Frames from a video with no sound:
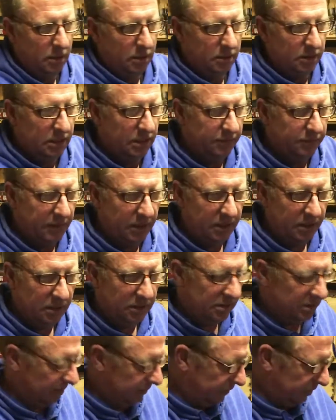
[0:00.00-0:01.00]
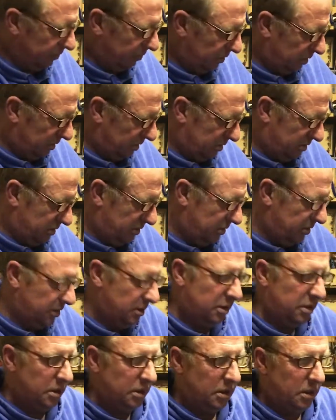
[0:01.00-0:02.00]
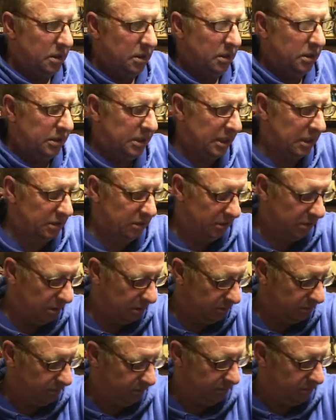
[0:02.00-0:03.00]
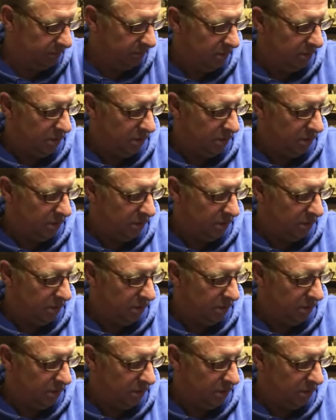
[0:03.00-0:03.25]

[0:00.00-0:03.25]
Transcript: See if any of you ever want to get in touch